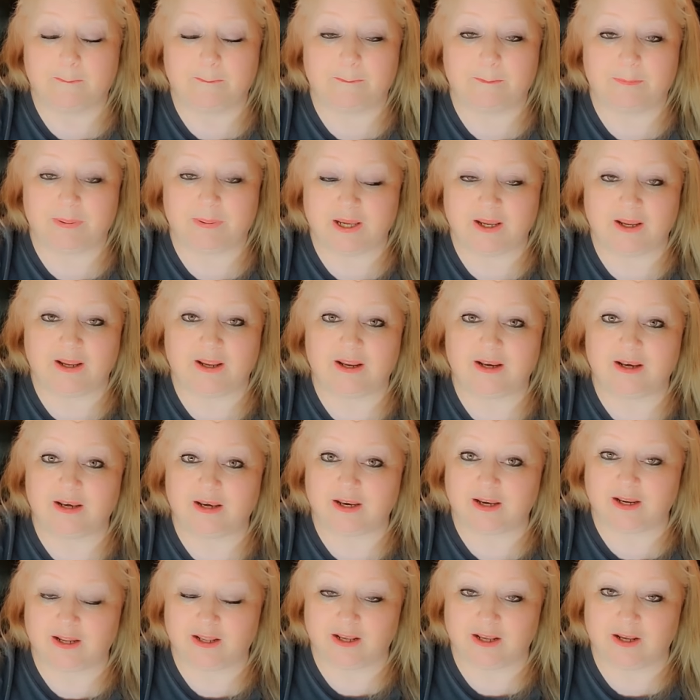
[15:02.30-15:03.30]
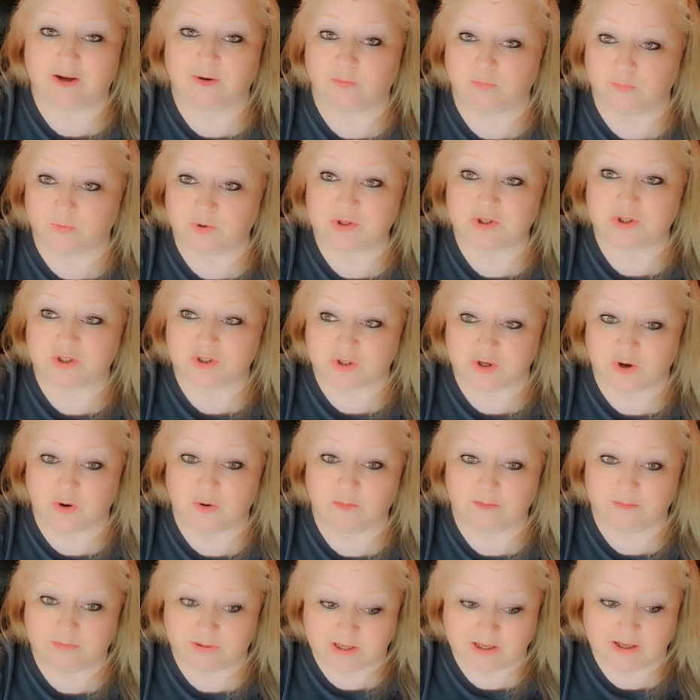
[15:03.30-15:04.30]
But it was so
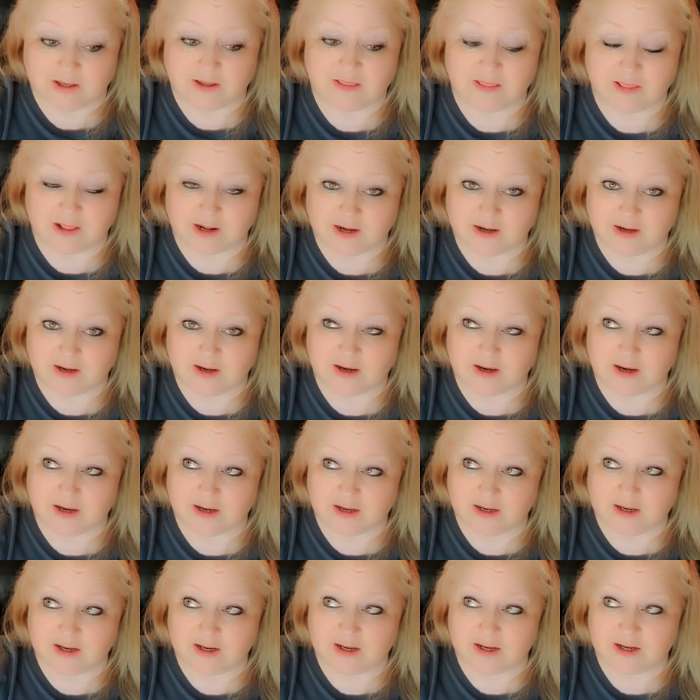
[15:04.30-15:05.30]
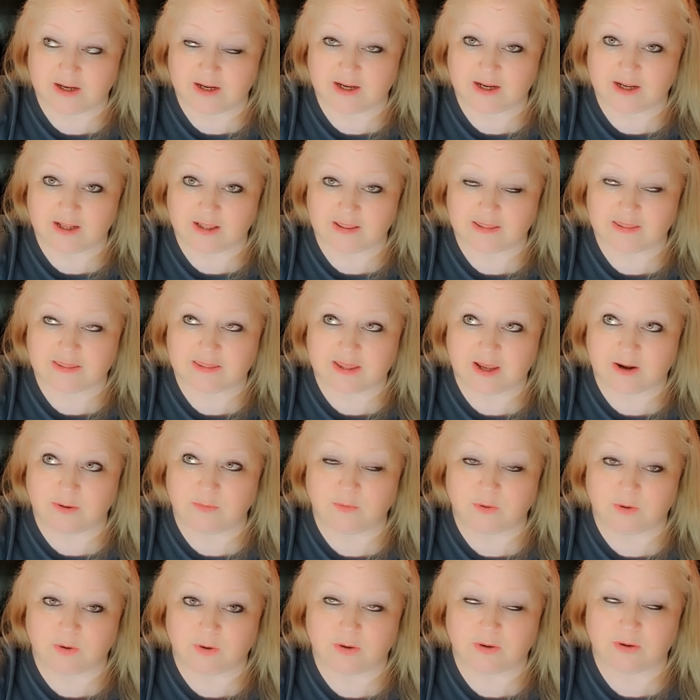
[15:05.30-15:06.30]
big that they
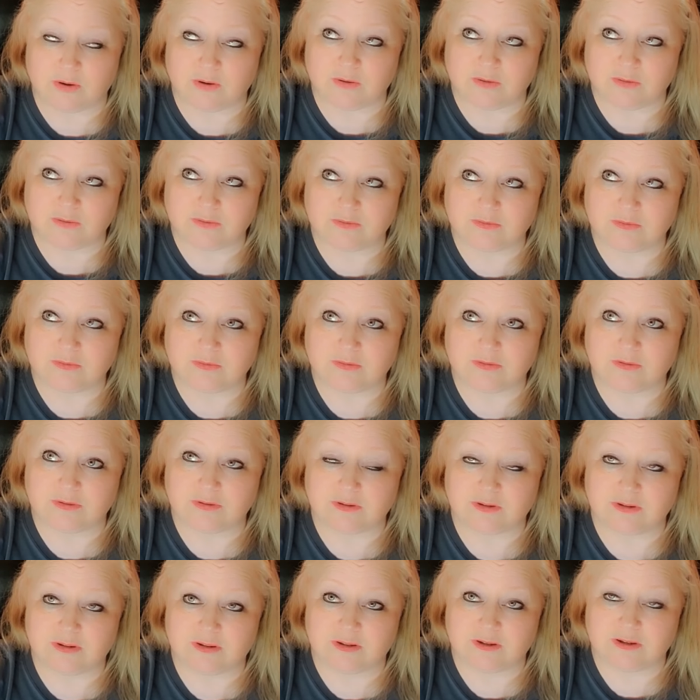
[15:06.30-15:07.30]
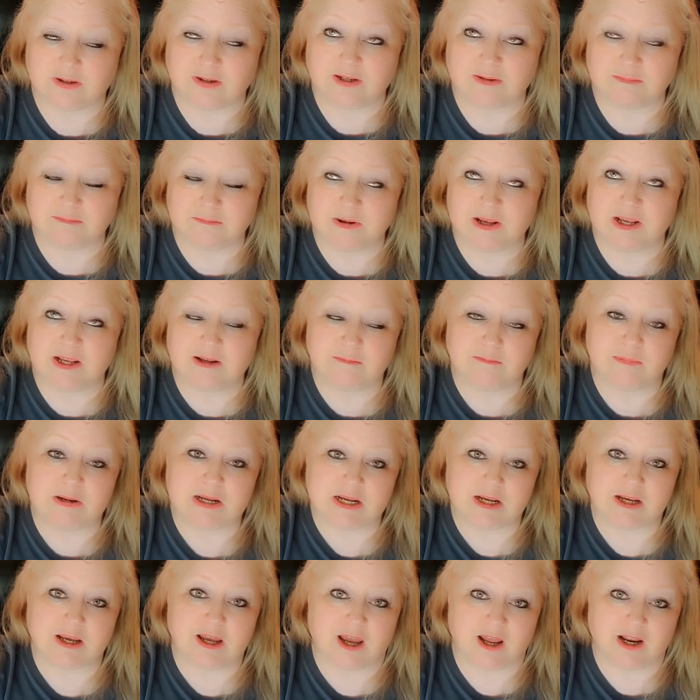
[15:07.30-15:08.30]
were, it
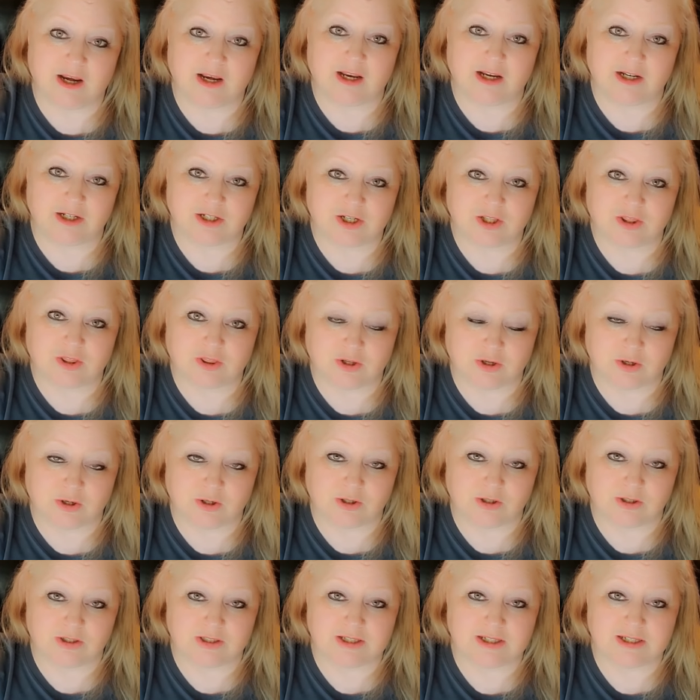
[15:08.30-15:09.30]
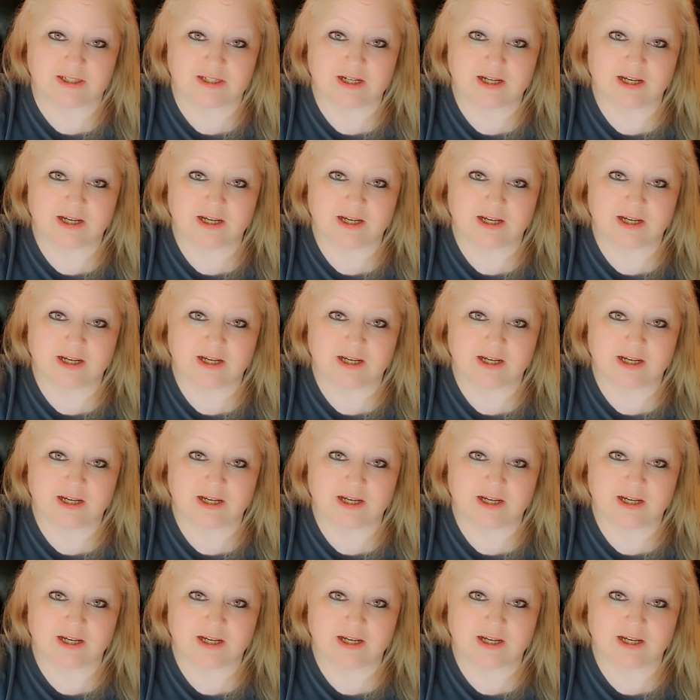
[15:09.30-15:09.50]
being cut into thirds,